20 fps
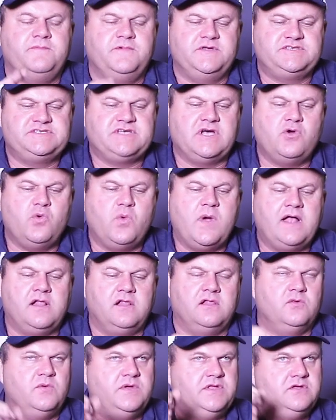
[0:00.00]
so
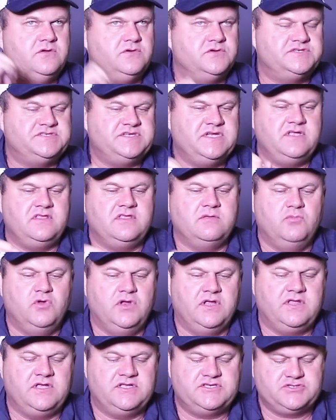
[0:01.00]
well when you seat the
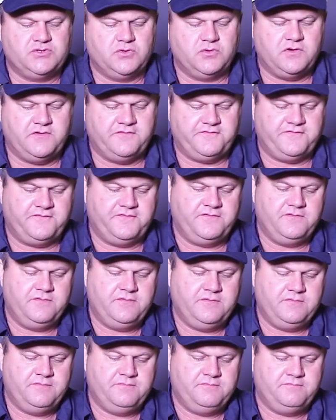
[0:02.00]
bullet. It sort of
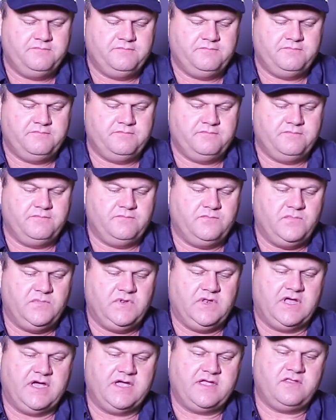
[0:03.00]

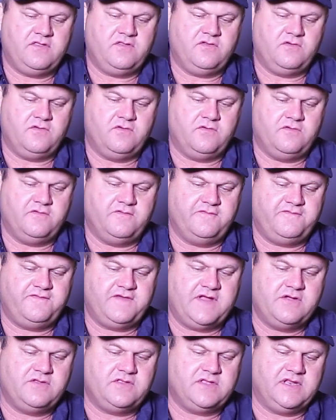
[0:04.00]
like to
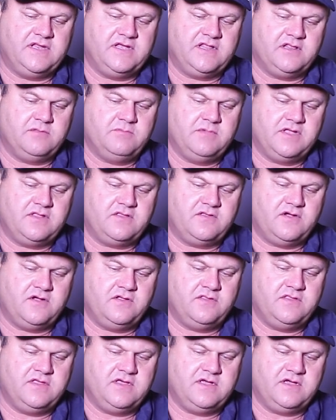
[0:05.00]
float a little bit
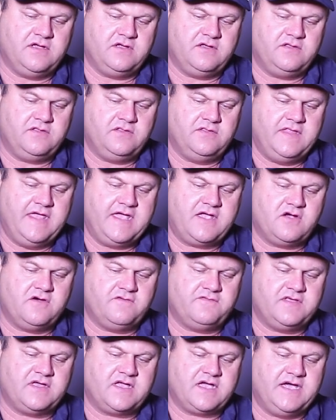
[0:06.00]
on the neck
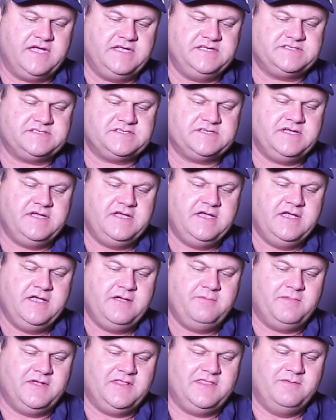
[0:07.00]
of the case,
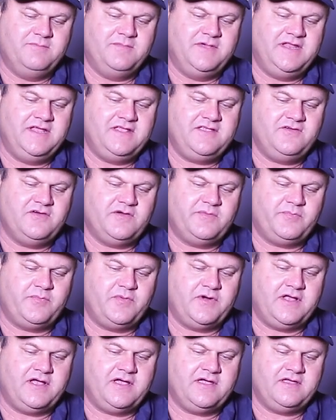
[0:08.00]
but the minute you
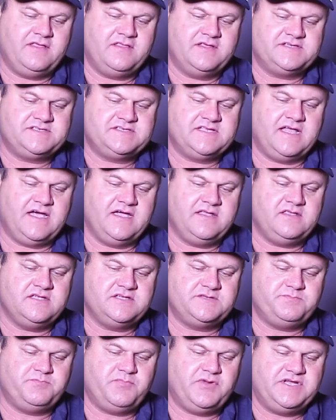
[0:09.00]
apply the
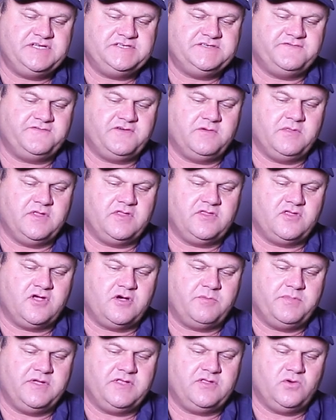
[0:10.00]
slightest pressure from the
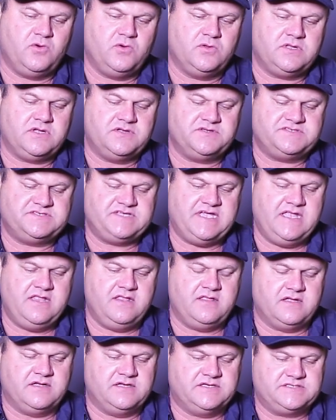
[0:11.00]
top, it auto
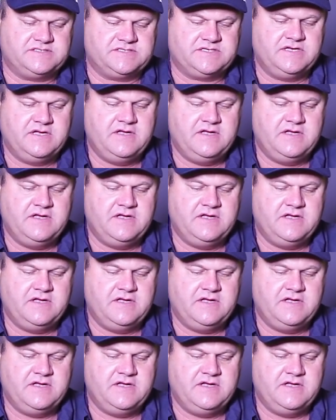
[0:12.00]
centers,